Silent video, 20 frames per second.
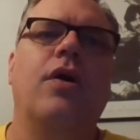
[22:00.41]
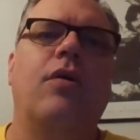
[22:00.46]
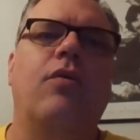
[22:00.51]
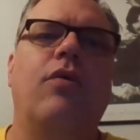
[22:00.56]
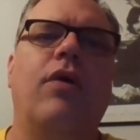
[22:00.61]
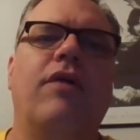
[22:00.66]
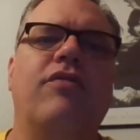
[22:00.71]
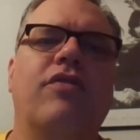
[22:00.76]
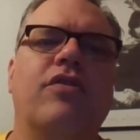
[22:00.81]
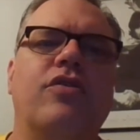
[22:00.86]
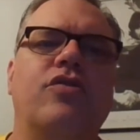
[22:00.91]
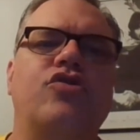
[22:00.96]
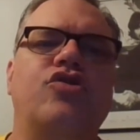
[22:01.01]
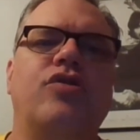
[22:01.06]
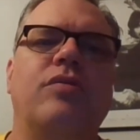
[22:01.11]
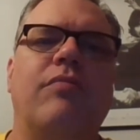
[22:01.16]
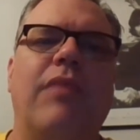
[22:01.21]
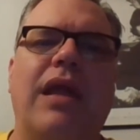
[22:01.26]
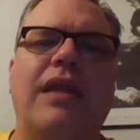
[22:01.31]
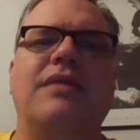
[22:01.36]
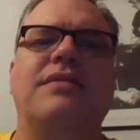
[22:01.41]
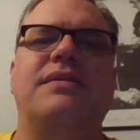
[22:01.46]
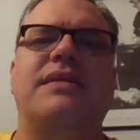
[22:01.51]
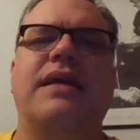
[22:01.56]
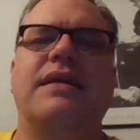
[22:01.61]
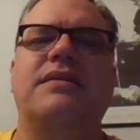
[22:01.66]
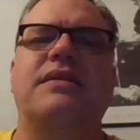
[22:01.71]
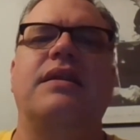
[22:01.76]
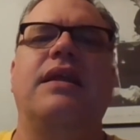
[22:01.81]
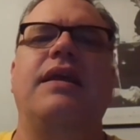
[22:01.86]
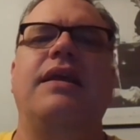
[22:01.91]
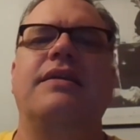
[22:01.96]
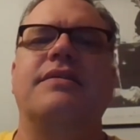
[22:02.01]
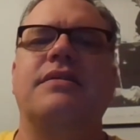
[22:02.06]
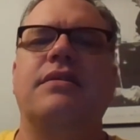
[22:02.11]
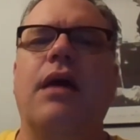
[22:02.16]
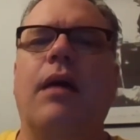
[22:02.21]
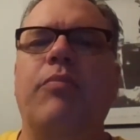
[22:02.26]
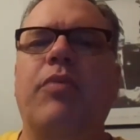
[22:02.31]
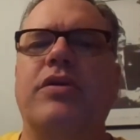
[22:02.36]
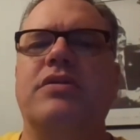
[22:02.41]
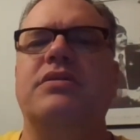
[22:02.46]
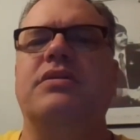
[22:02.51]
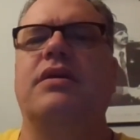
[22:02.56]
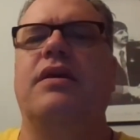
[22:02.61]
revolution, many states had eased up on